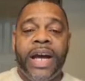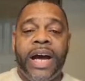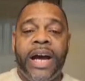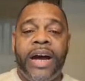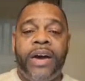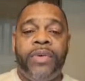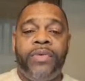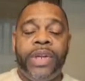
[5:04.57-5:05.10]

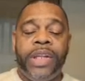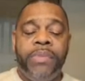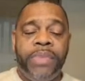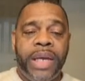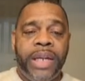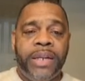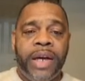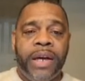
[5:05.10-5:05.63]
Uh, really
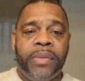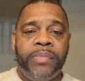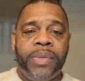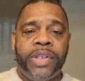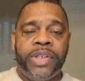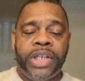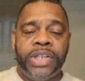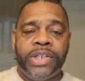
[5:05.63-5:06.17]
been uh,
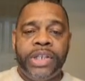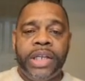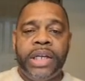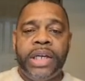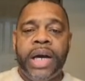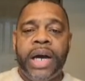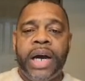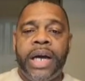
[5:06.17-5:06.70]

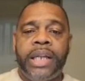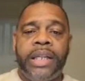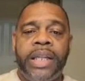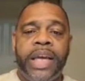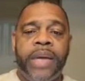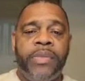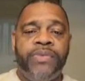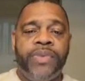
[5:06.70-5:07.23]
petitioning God and
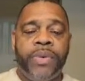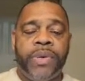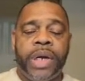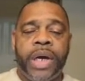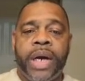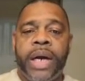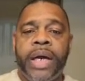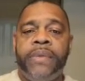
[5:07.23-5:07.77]
laying before
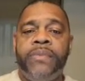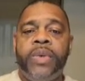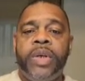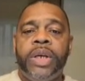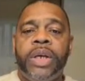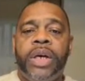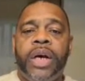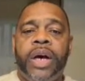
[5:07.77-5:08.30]
God
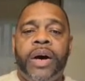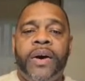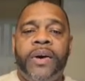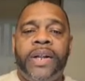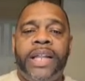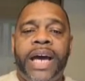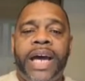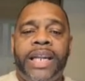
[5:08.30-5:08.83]

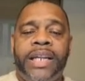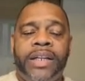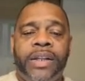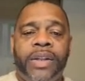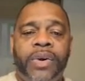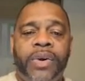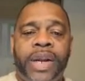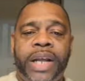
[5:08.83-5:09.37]
on a lot, and the
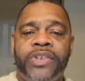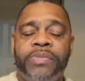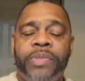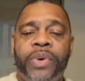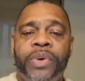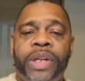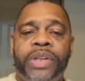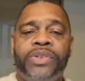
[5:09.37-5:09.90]
Lord has
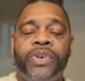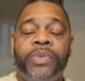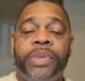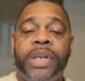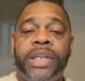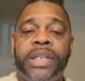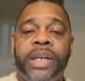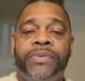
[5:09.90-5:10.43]
spoken in so
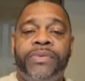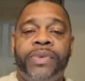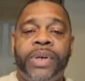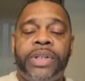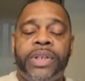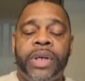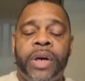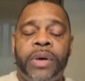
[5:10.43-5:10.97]
many
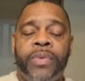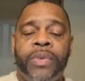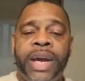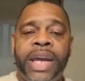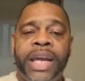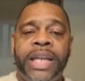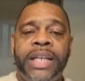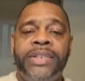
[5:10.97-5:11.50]
different
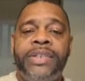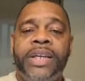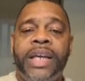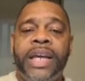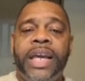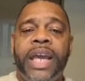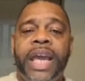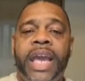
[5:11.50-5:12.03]
ways.
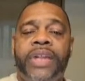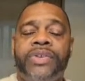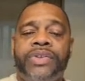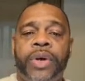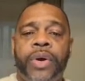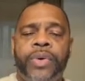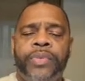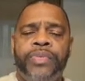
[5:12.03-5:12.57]
And
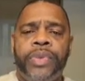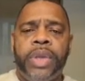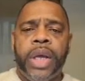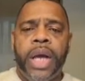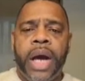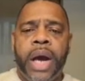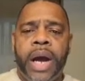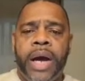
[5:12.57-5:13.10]
so
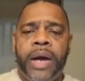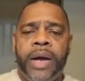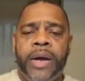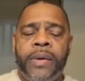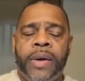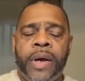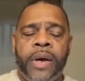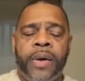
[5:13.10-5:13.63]

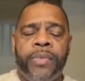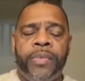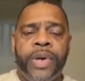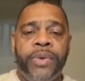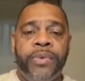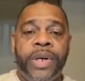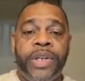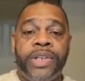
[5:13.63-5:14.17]
um,
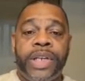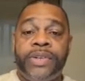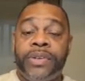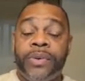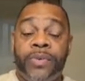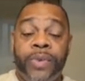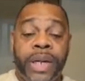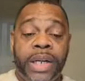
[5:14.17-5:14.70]
we're we're
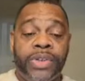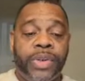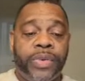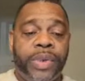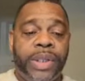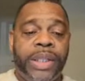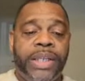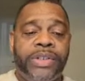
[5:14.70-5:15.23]
just ready to
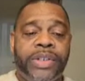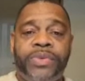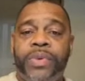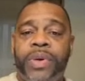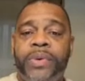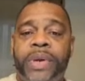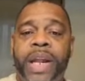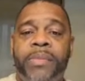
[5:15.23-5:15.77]
release this
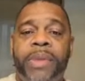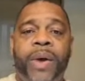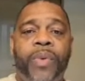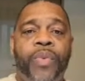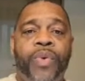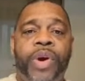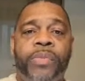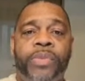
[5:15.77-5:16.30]
word. We got about
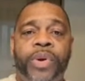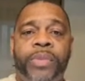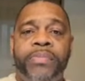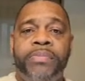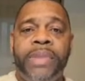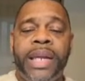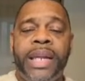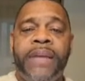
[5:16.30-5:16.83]
one more
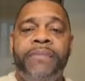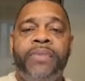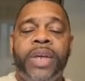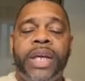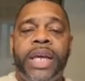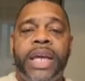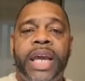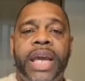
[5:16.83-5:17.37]
minute,
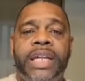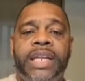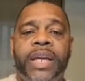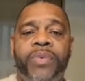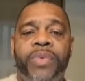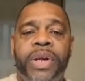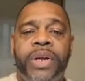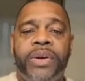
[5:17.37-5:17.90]
and
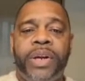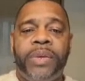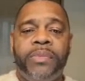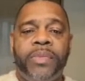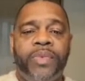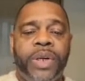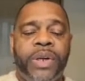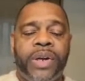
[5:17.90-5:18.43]
then we're gonna
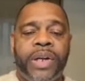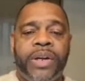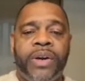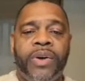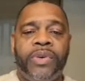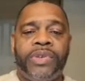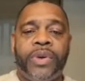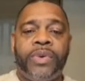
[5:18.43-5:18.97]
we're gonna
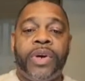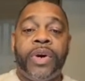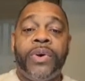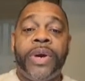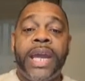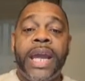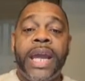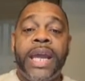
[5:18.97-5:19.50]
go. So
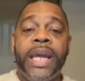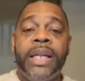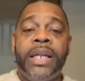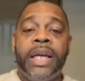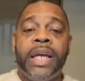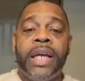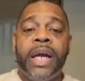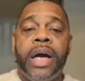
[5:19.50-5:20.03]
go ahead,